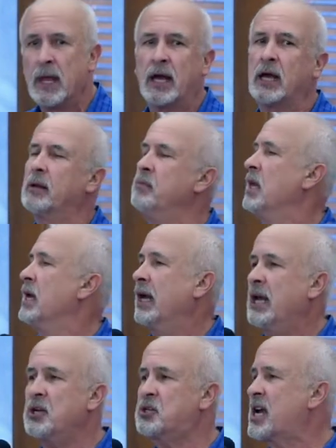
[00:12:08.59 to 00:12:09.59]
Uh,
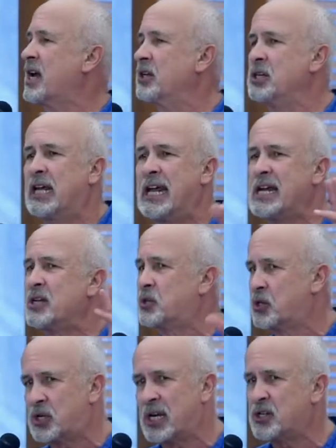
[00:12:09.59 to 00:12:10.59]
he's out in
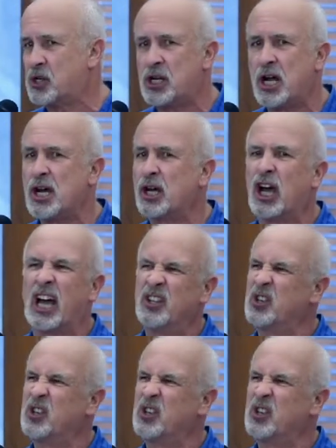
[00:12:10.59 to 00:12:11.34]
Kansas as a young guy.